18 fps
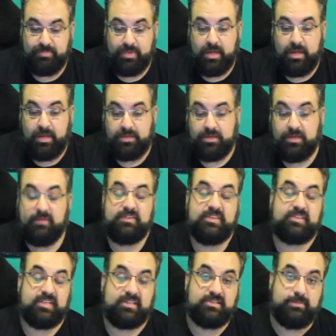you have the
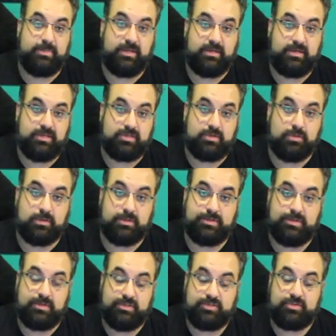6 ability scores:
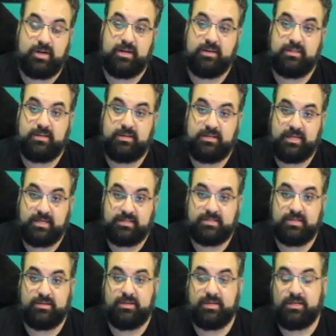Strength,
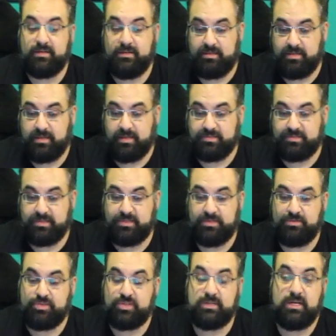Dexterity, Constitution,